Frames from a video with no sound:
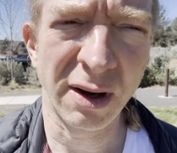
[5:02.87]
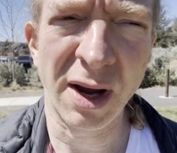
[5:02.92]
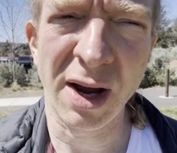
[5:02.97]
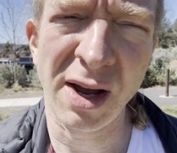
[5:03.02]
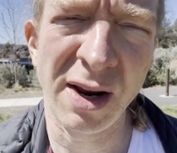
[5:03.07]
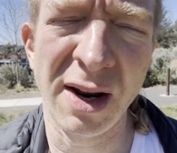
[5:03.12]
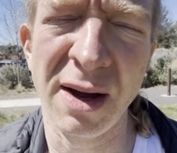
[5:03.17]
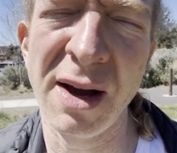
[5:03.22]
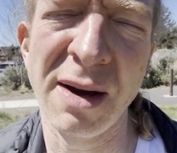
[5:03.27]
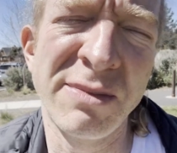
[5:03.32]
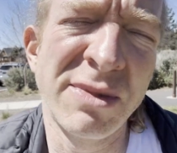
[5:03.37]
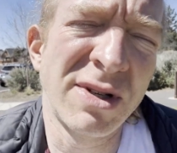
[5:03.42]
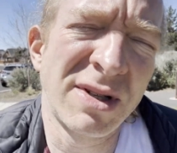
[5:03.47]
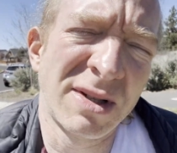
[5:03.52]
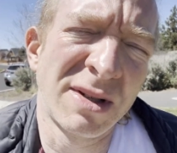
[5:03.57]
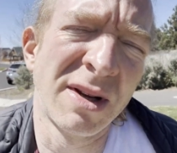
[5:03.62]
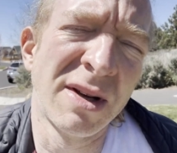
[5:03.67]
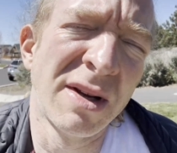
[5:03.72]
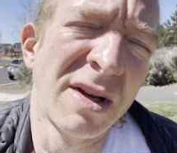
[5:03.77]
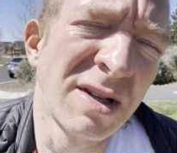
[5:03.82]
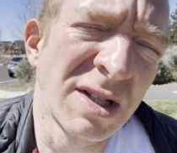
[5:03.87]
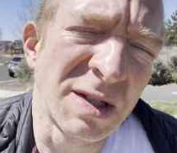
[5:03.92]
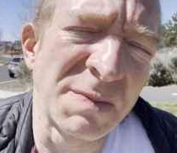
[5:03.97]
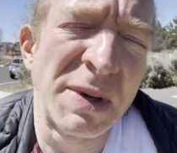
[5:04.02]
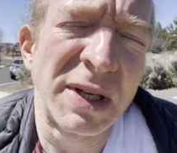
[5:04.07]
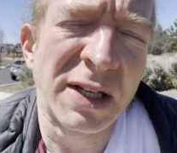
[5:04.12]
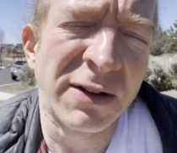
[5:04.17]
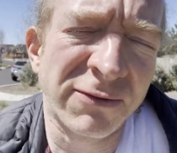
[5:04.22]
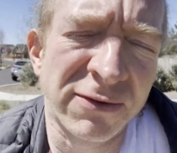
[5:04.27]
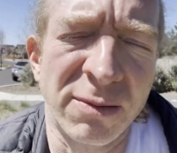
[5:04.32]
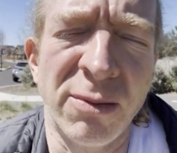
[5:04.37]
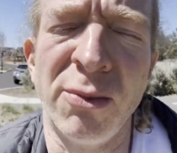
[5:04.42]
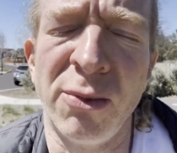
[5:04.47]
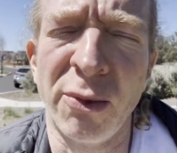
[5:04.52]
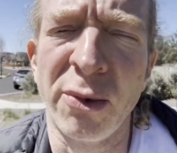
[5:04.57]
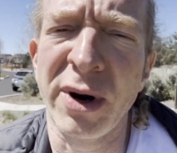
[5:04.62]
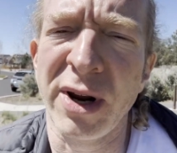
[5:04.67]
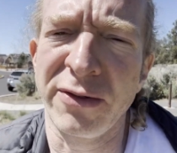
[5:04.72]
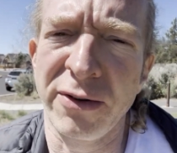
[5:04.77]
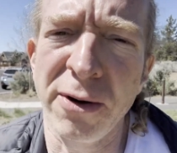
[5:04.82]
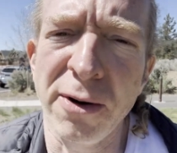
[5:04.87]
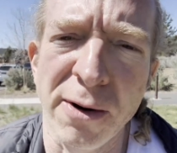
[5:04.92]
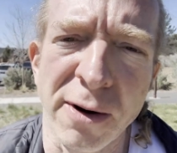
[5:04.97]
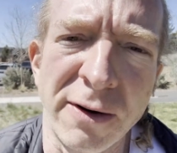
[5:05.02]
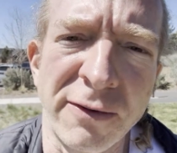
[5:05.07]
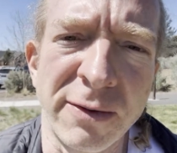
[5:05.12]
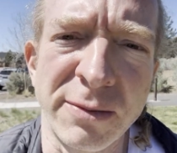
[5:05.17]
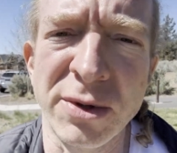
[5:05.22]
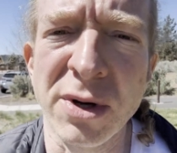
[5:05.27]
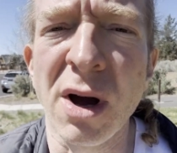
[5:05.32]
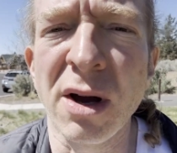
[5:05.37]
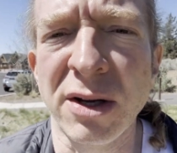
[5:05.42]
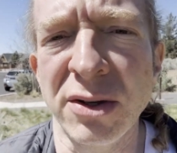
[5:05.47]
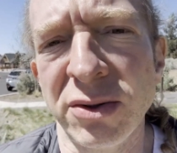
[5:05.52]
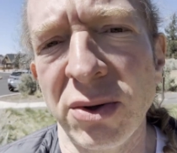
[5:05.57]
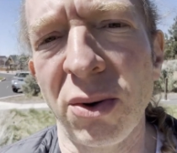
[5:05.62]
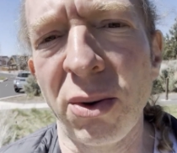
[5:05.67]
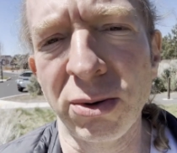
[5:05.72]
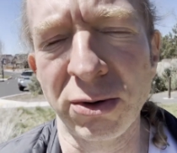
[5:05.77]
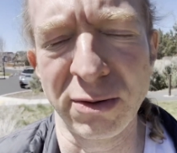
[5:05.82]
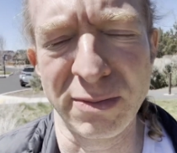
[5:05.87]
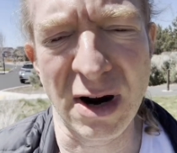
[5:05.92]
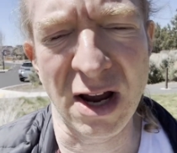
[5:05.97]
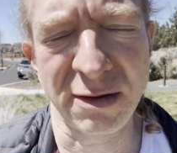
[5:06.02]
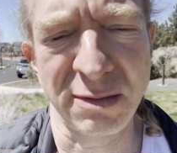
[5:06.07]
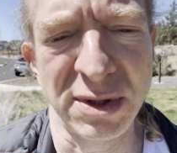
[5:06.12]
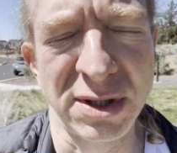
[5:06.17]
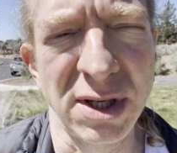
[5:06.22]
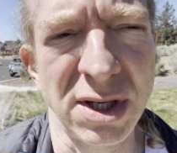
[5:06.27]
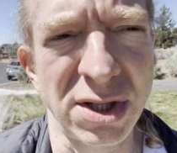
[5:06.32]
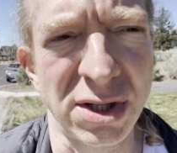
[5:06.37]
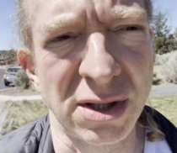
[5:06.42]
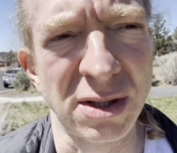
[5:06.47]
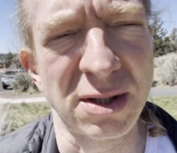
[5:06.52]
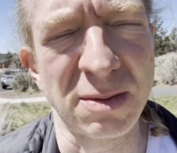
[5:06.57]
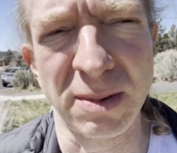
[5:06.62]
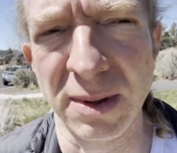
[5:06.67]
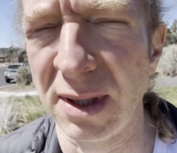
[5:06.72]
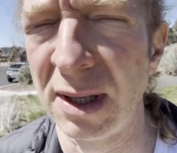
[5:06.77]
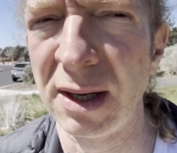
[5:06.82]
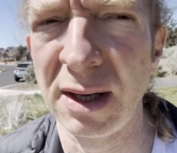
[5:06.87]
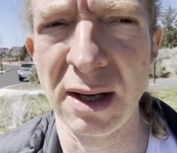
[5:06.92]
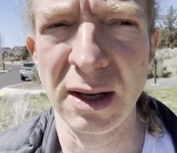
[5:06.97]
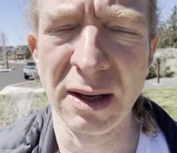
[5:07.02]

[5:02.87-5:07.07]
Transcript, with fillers: And I'm just speaking from what I've heard from talking to older mathematicians, but